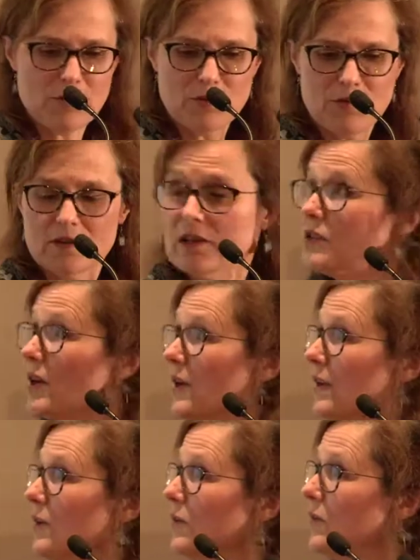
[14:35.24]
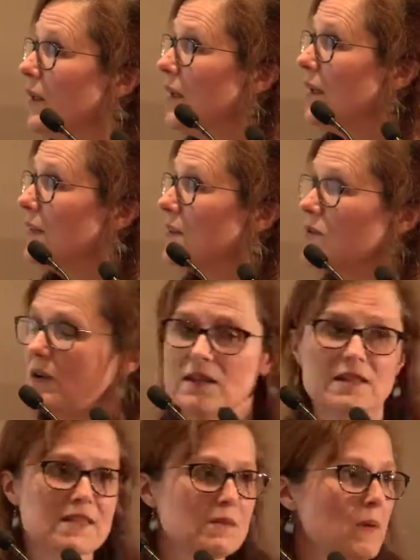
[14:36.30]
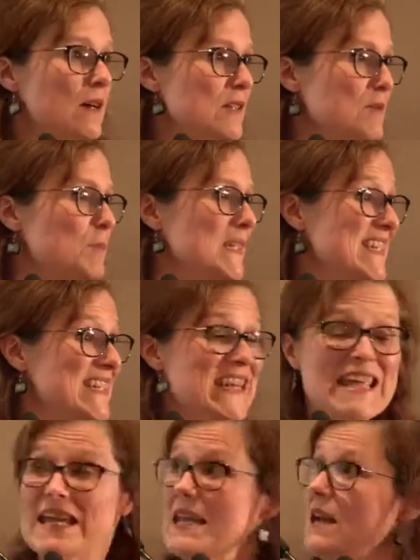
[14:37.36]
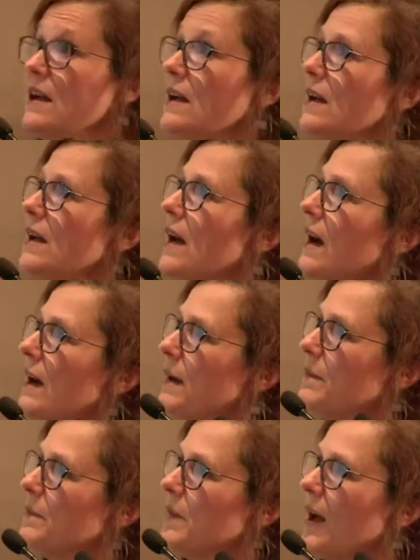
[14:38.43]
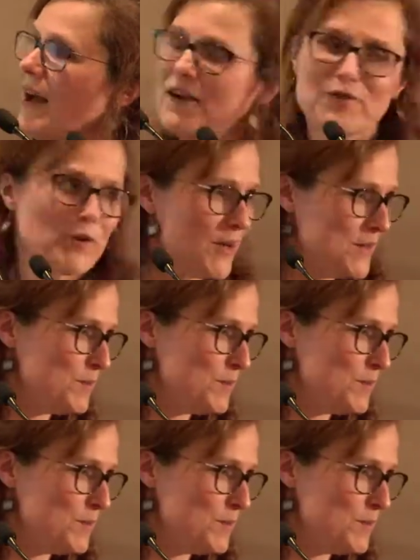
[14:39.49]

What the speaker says: on the screen. This is my husband's knee. I have got his